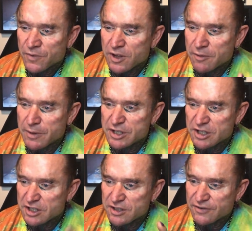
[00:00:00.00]
your
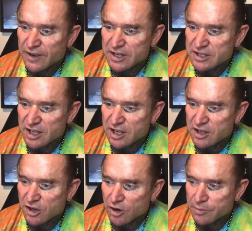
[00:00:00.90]
missus is facing
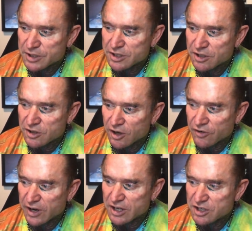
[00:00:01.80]
in the opposite
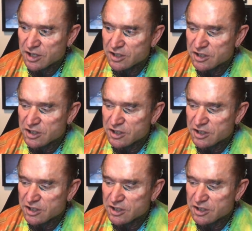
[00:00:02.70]
direction.